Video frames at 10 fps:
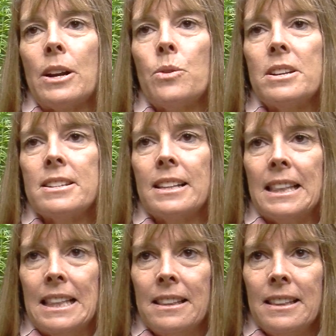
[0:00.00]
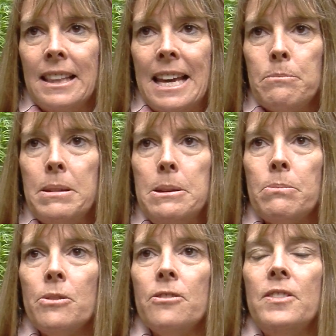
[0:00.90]
I wanted to let
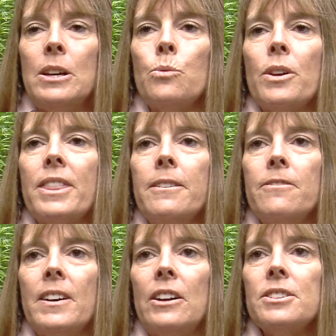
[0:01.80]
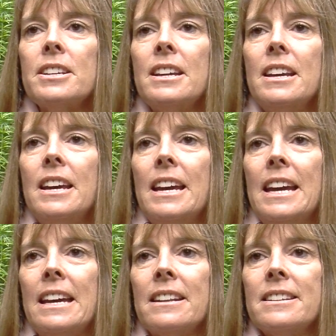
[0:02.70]
people feel what they felt.
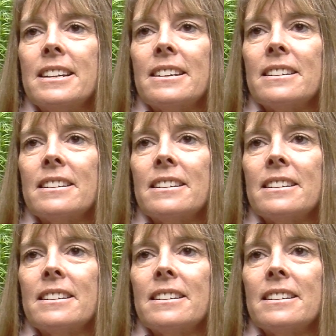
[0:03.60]
And